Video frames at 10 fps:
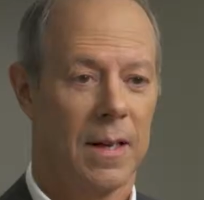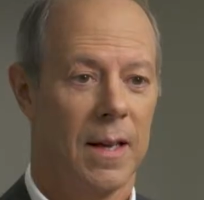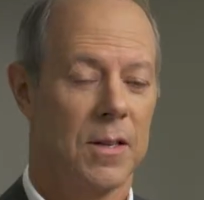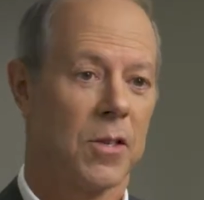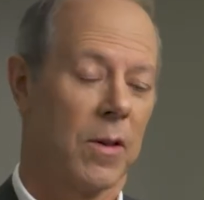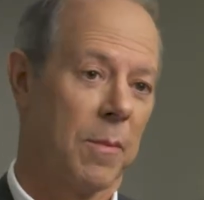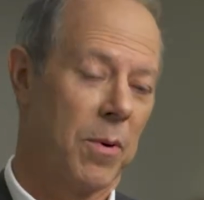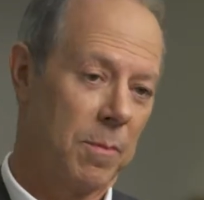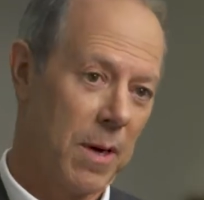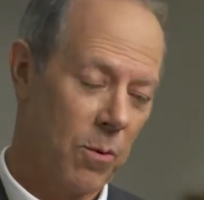And so they
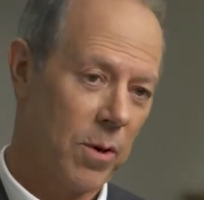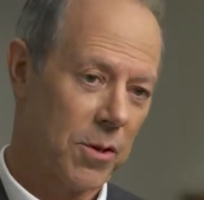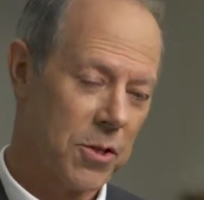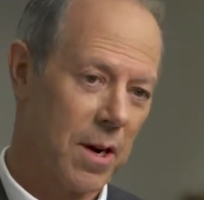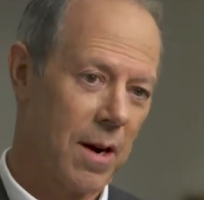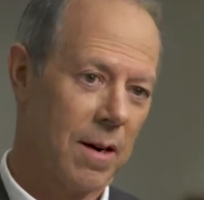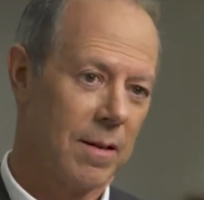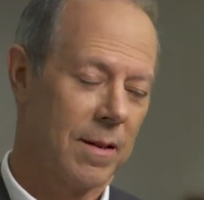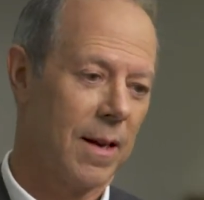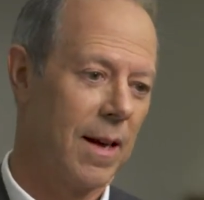put me in a wheelchair,
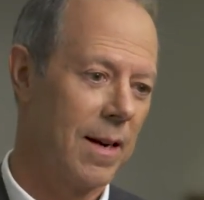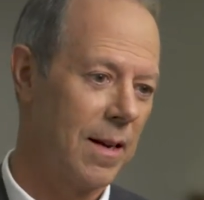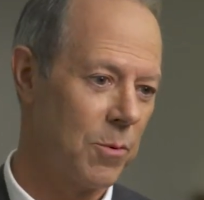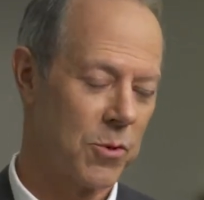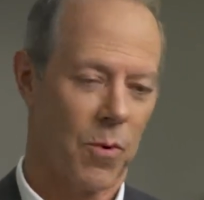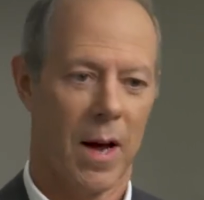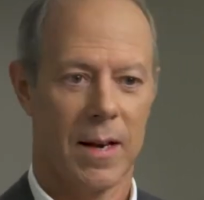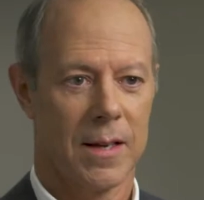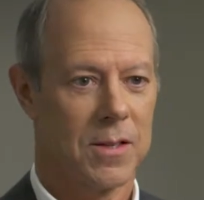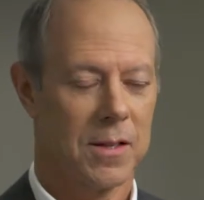and he was right
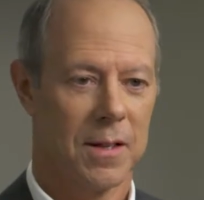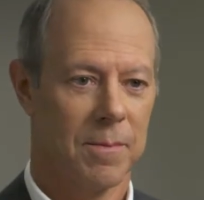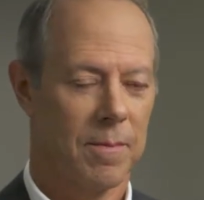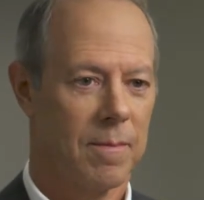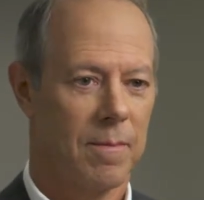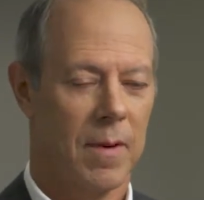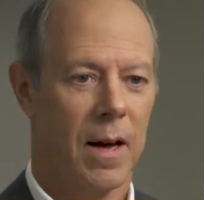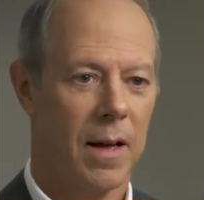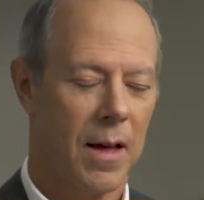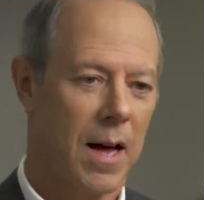next to
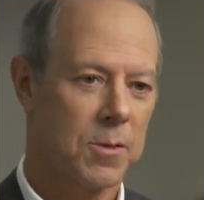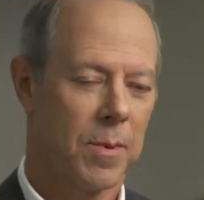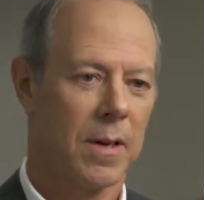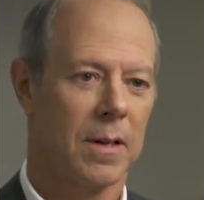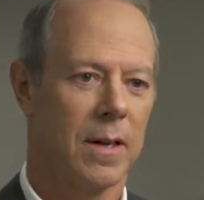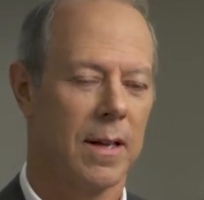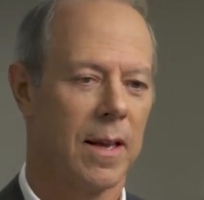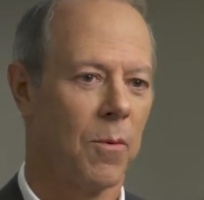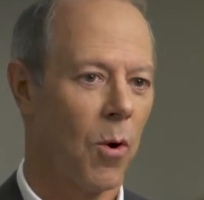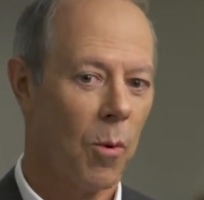the hospital, and
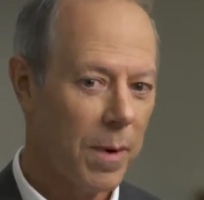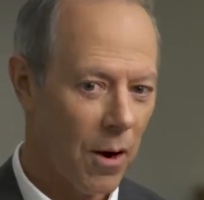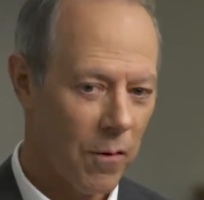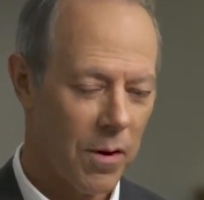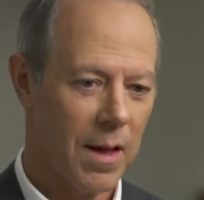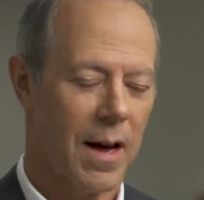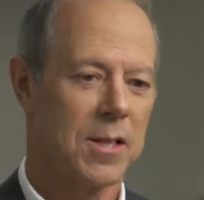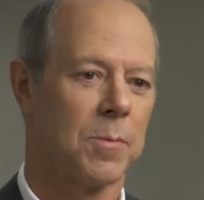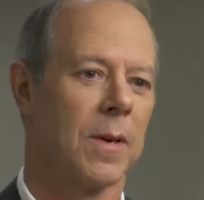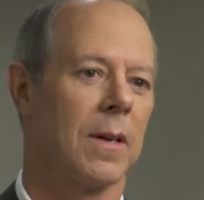they rolled me over to the
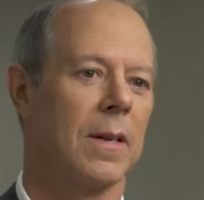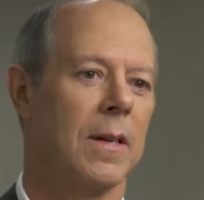hospital,